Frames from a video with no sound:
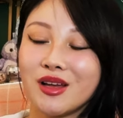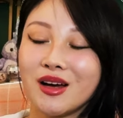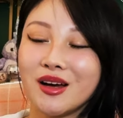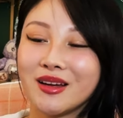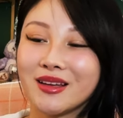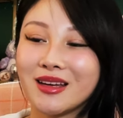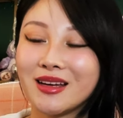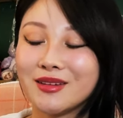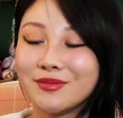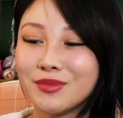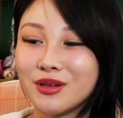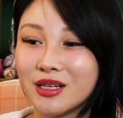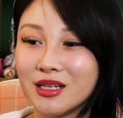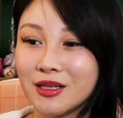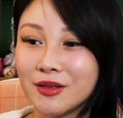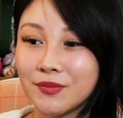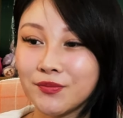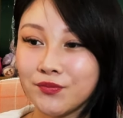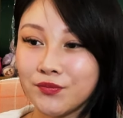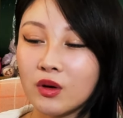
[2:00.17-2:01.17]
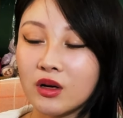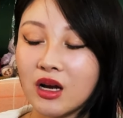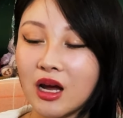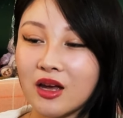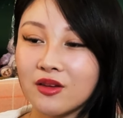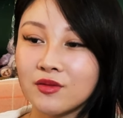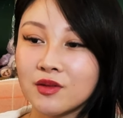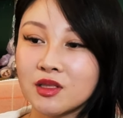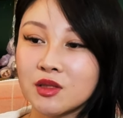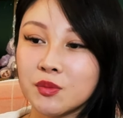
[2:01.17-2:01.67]
long, but what
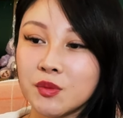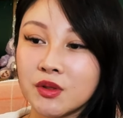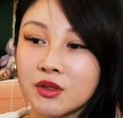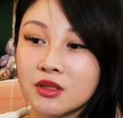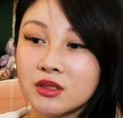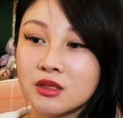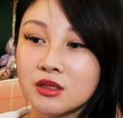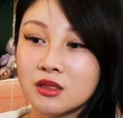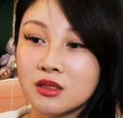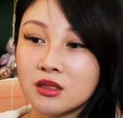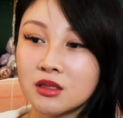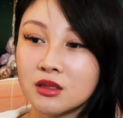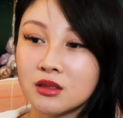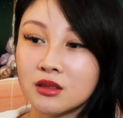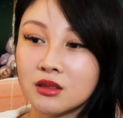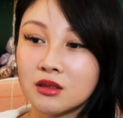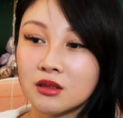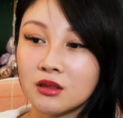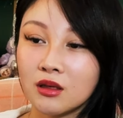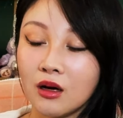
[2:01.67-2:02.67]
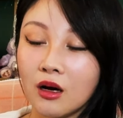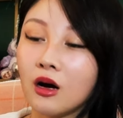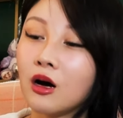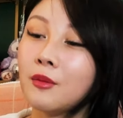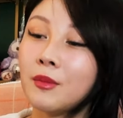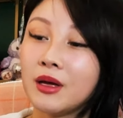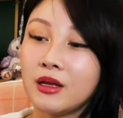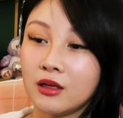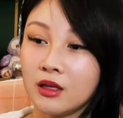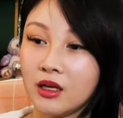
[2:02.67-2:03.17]
I've experienced
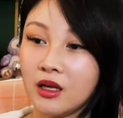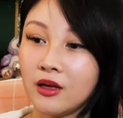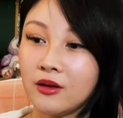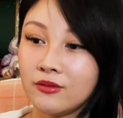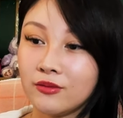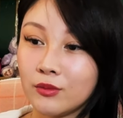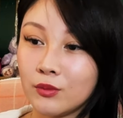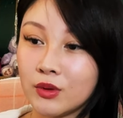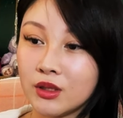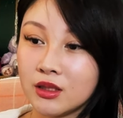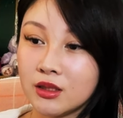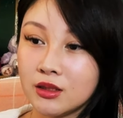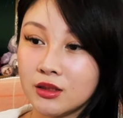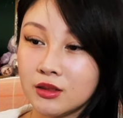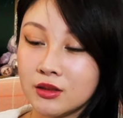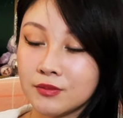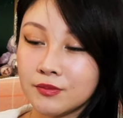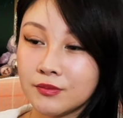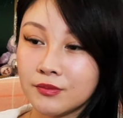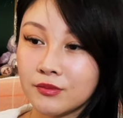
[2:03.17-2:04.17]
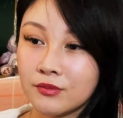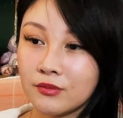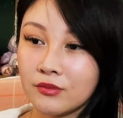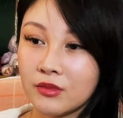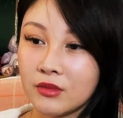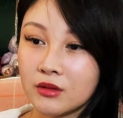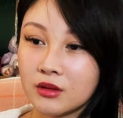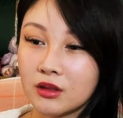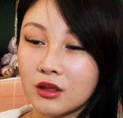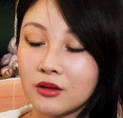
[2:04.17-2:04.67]
all my life was
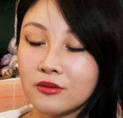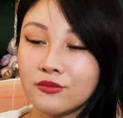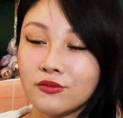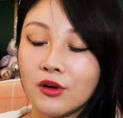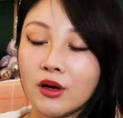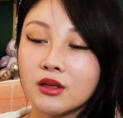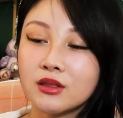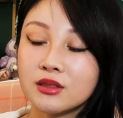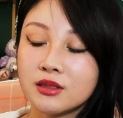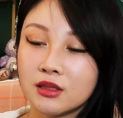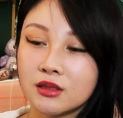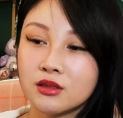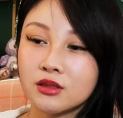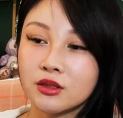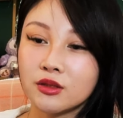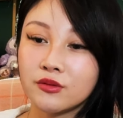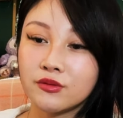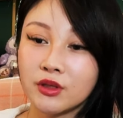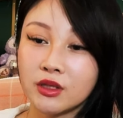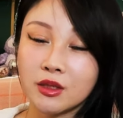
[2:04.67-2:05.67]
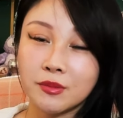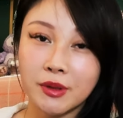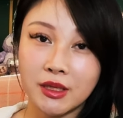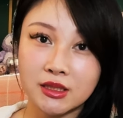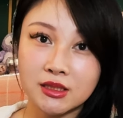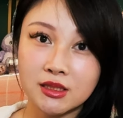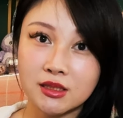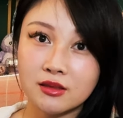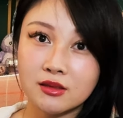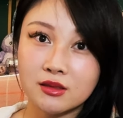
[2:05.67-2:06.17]
a false sense of
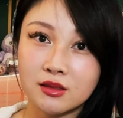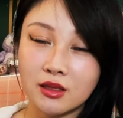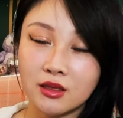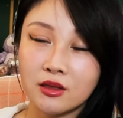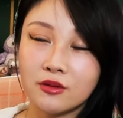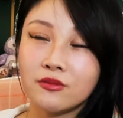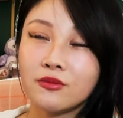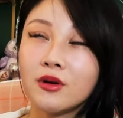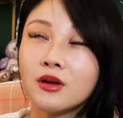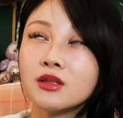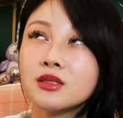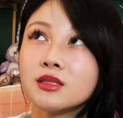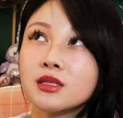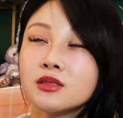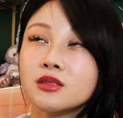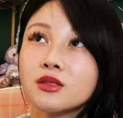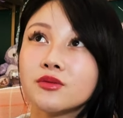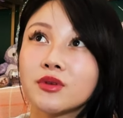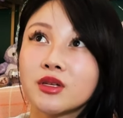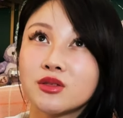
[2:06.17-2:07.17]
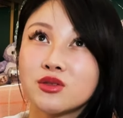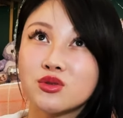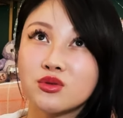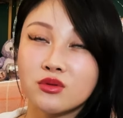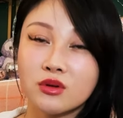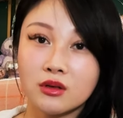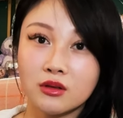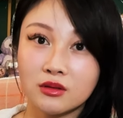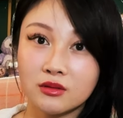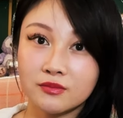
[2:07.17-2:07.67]
independence and a false sense of
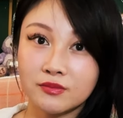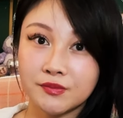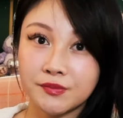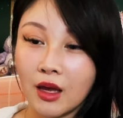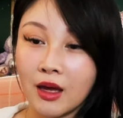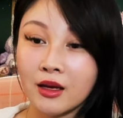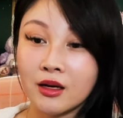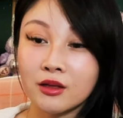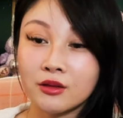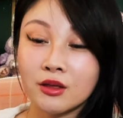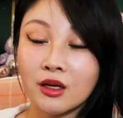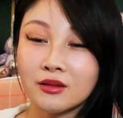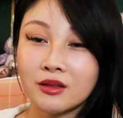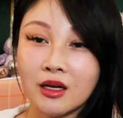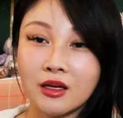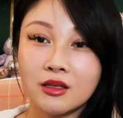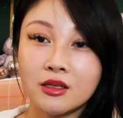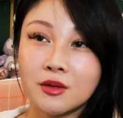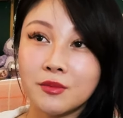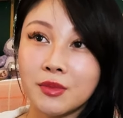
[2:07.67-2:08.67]
control. And I thought that